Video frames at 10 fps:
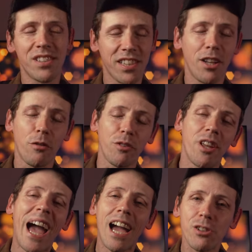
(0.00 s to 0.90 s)
instead of
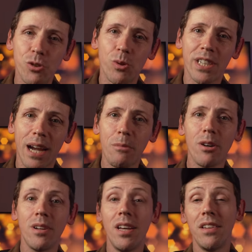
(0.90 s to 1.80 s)
an actual
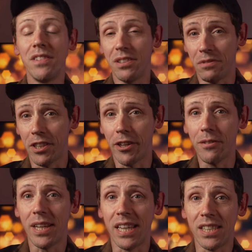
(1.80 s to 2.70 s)
camera, this
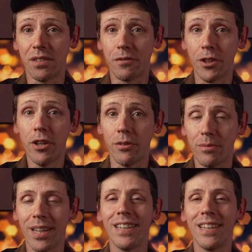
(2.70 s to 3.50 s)
video is for you.